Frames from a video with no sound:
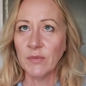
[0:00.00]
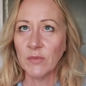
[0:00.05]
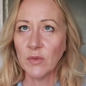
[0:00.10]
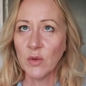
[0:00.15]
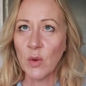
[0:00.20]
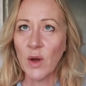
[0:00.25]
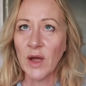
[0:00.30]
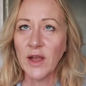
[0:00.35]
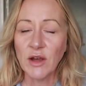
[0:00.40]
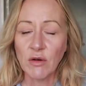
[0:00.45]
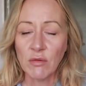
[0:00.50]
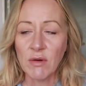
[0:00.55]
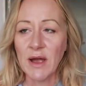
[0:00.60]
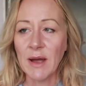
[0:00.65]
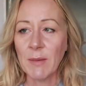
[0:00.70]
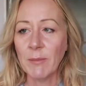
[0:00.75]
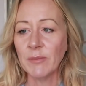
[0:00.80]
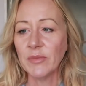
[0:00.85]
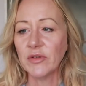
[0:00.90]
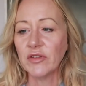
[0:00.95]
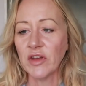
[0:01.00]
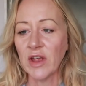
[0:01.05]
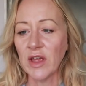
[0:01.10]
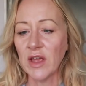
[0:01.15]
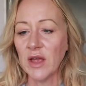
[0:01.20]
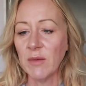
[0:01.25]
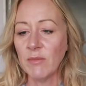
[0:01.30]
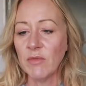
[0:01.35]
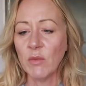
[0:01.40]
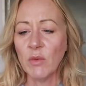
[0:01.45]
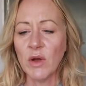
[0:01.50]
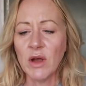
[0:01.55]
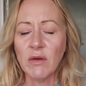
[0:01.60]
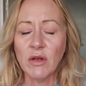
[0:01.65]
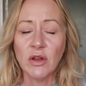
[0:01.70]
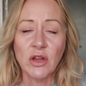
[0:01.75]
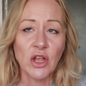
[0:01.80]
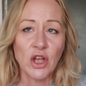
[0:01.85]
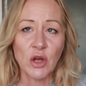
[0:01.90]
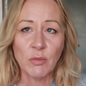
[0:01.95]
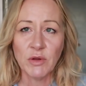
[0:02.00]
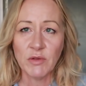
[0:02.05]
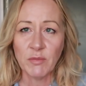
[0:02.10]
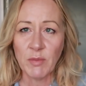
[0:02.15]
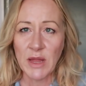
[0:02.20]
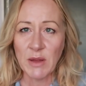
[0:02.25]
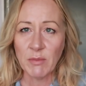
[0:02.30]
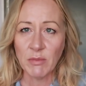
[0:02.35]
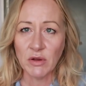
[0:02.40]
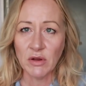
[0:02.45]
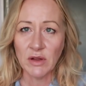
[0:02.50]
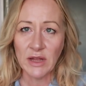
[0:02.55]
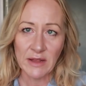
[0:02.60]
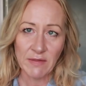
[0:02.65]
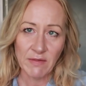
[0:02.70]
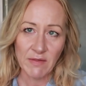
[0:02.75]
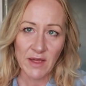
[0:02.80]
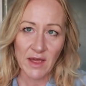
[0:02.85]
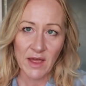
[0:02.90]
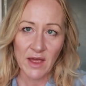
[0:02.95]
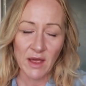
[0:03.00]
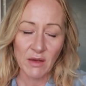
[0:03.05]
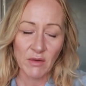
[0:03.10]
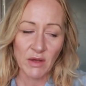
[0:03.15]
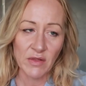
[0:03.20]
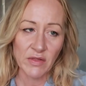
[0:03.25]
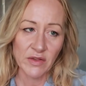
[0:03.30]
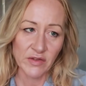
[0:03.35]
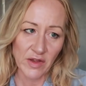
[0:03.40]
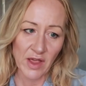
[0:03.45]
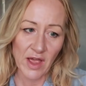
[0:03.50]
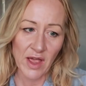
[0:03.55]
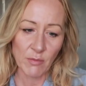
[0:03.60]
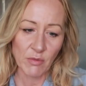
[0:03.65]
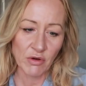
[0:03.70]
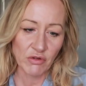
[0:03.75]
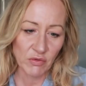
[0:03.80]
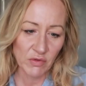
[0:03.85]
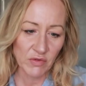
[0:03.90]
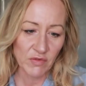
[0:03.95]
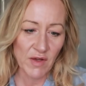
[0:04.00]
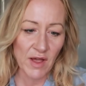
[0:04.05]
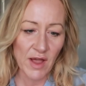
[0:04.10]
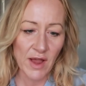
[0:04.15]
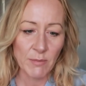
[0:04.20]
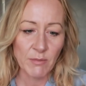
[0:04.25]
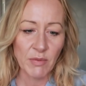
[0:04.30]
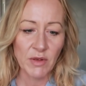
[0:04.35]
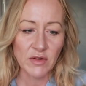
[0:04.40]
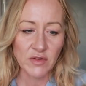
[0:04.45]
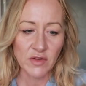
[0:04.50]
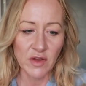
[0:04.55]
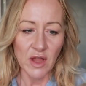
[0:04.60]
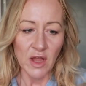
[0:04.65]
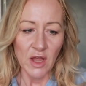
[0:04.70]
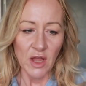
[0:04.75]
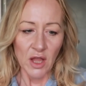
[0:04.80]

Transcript: quite cramped. There were only a couple of people in there at the time, which was fine, but